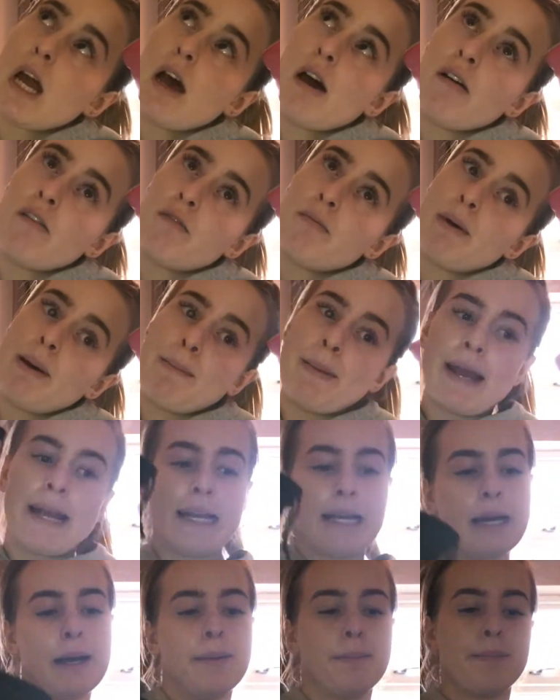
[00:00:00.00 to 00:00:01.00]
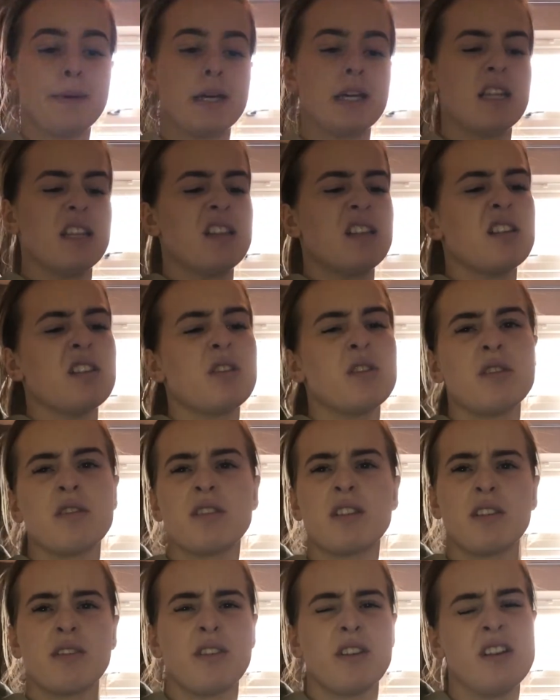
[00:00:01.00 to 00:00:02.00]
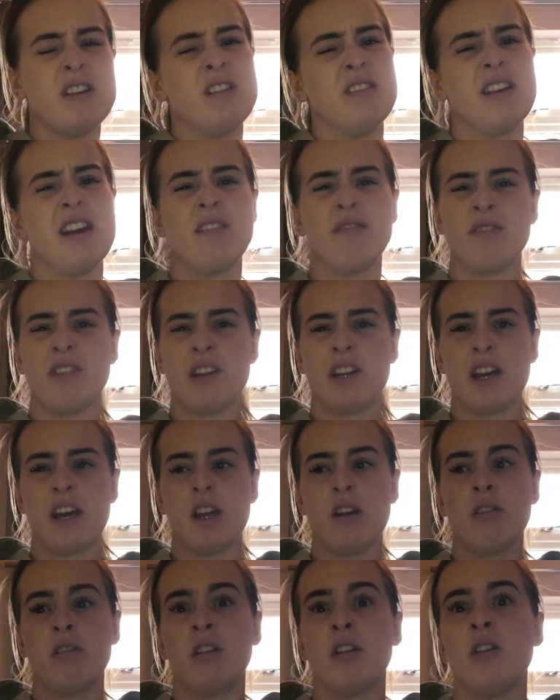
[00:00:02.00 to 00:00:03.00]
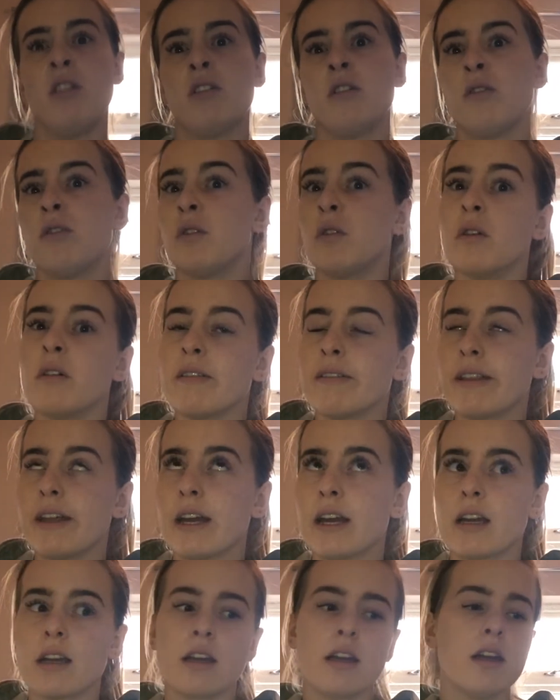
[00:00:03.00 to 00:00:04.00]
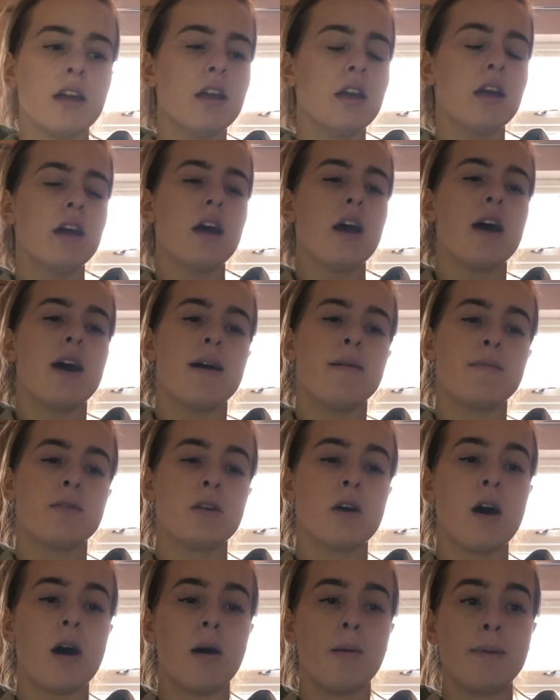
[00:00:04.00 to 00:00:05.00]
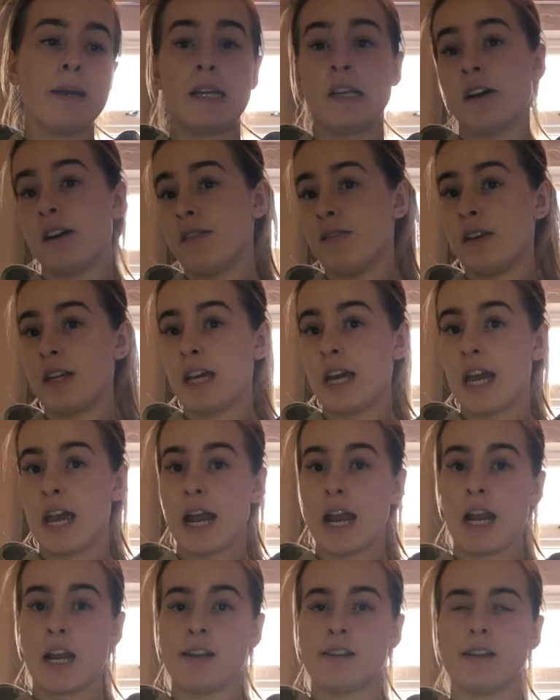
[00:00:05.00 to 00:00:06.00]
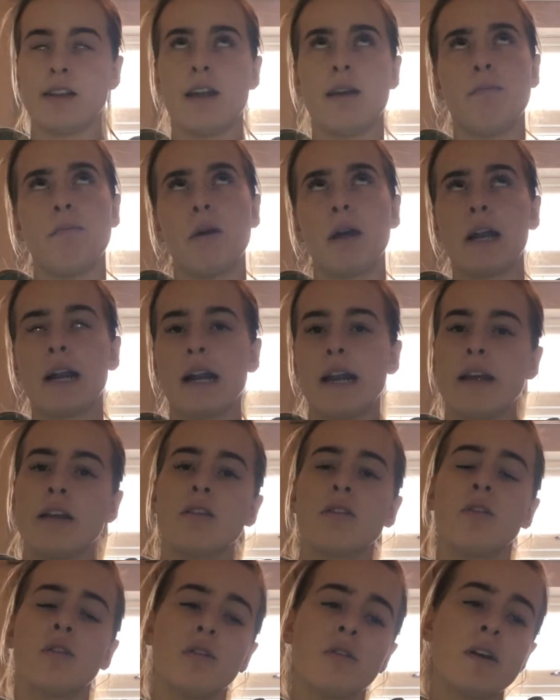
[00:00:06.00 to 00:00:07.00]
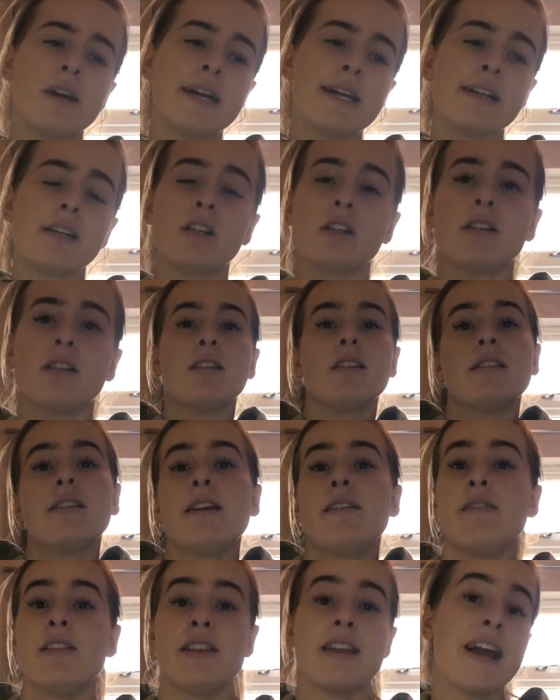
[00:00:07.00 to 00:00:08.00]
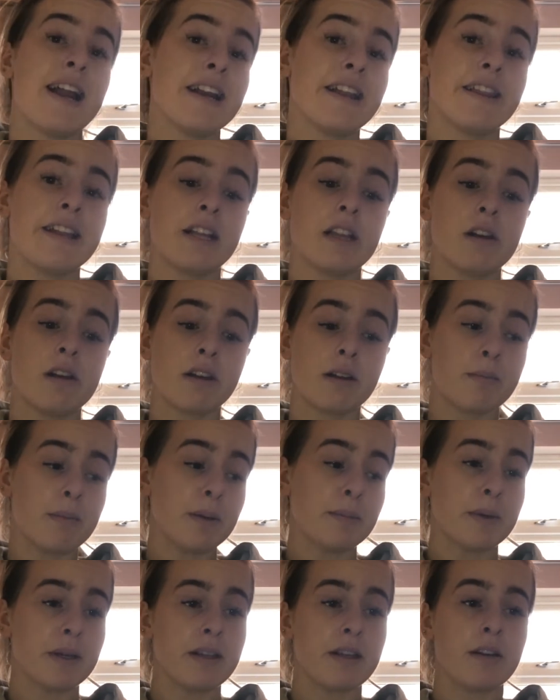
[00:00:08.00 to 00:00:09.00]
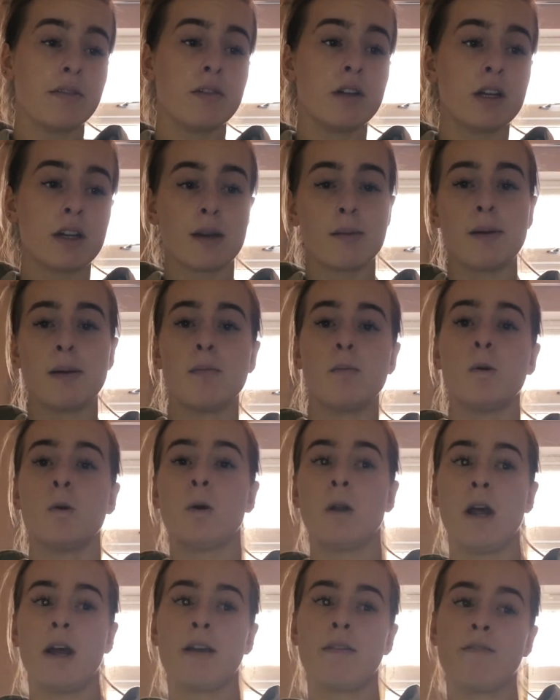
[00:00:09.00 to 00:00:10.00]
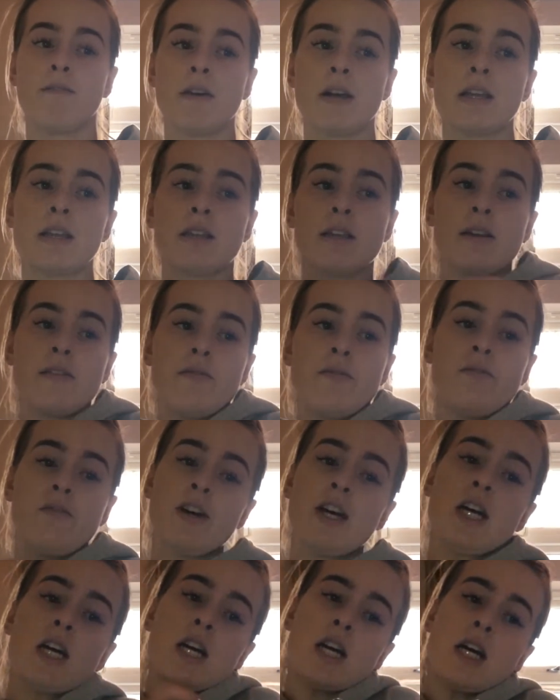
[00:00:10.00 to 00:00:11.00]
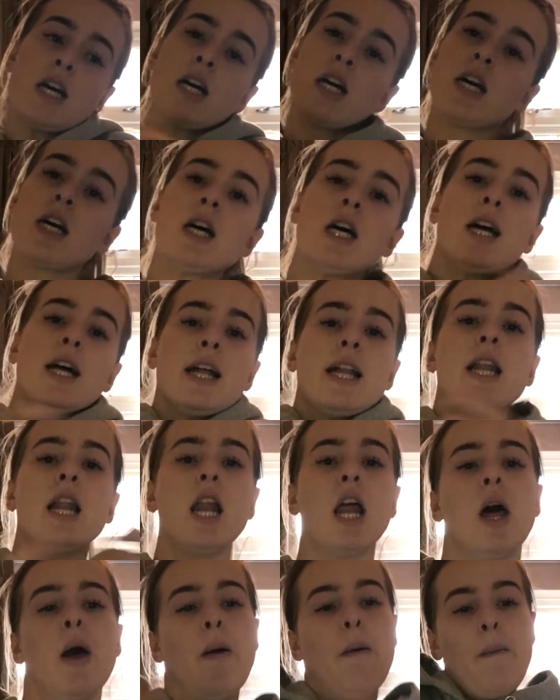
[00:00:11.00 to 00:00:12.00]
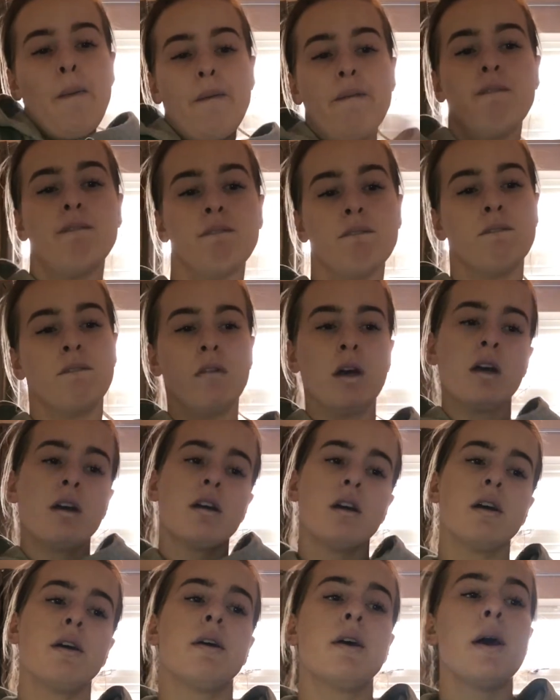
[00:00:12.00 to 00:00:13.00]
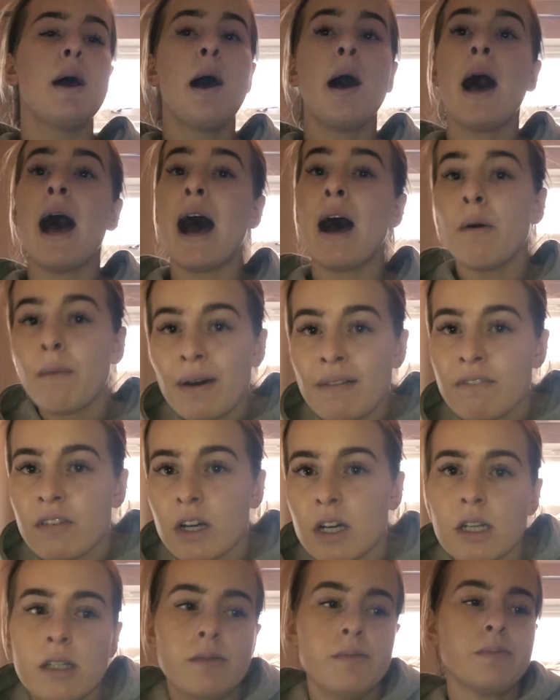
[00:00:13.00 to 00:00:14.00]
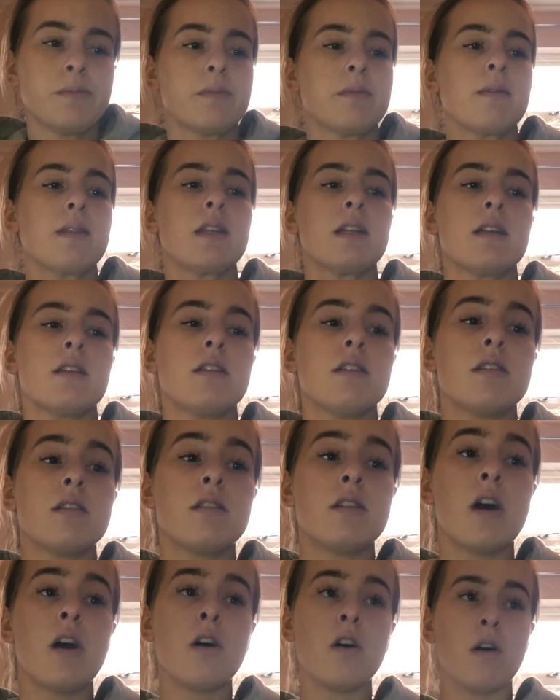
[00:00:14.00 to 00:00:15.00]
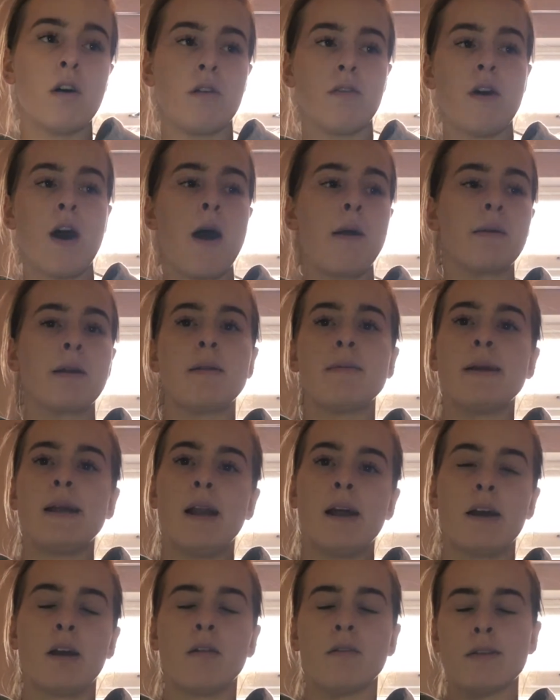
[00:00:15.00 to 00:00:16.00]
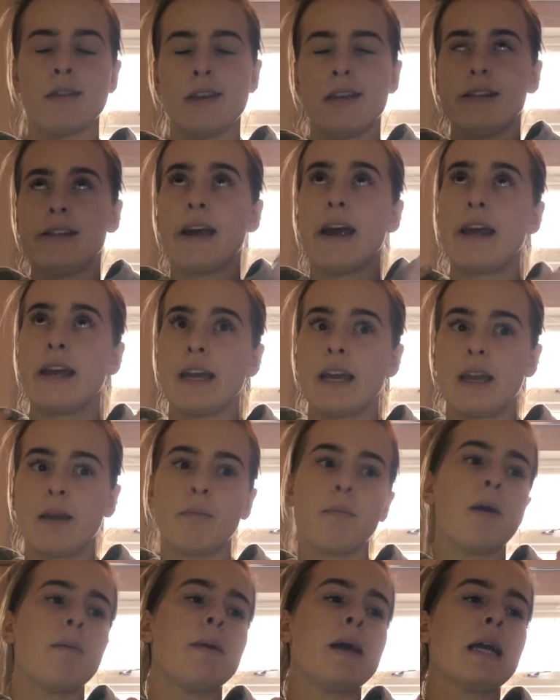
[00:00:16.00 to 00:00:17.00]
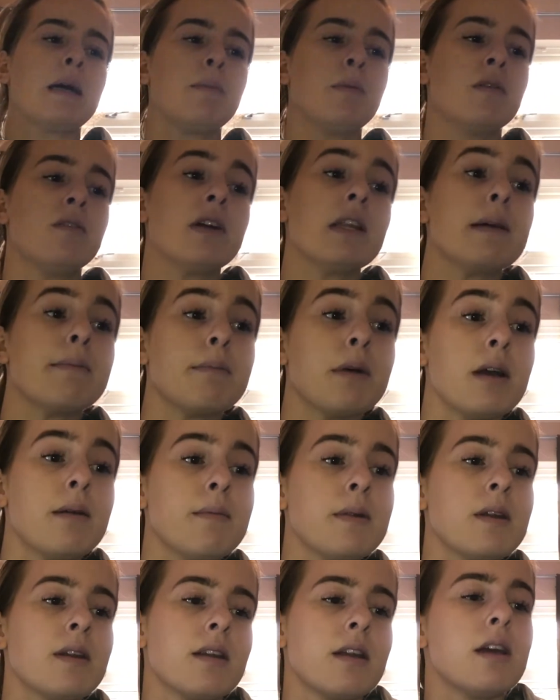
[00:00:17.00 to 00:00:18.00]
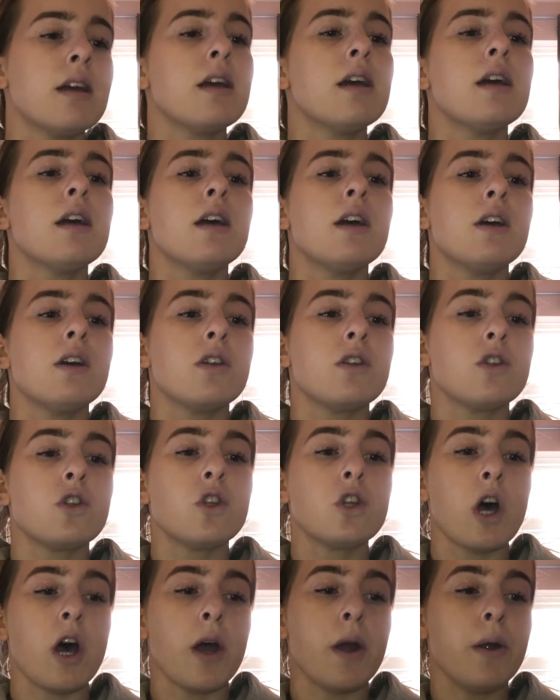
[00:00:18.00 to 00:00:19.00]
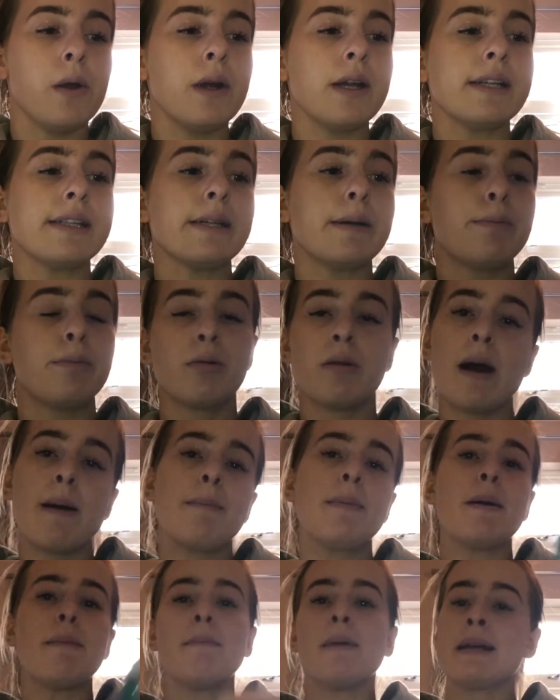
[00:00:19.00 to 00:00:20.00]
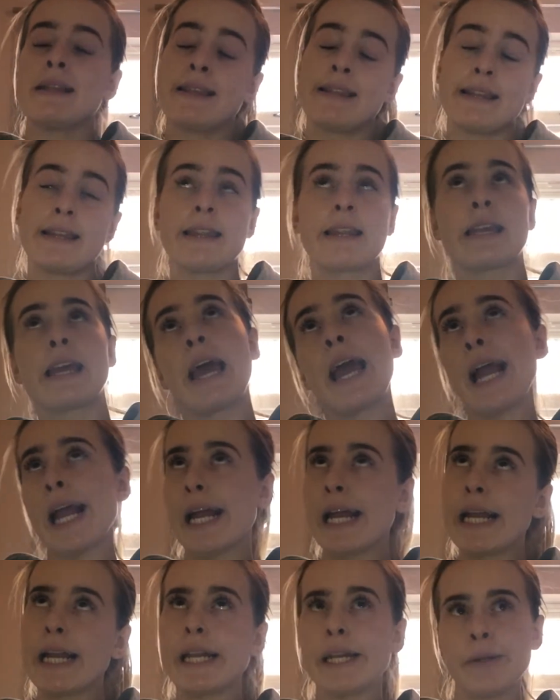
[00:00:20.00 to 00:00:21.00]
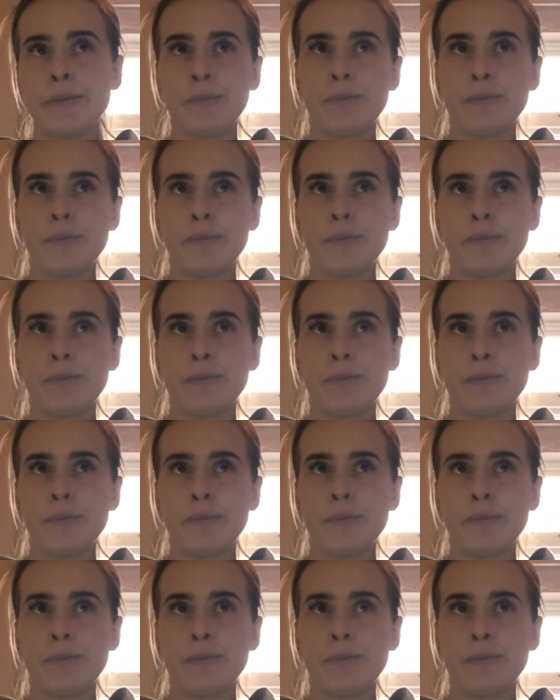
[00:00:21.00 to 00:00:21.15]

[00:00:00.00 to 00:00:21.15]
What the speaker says: of my makeup, and this is sort of stuff I use every day on and off sort of thing. So I'll be diving into like my clear storage to see if there's anything that I can make myself look a bit more like festival. However, to start off, I'm gonna be like obviously taking my makeup off at the moment. So, to prep my skin,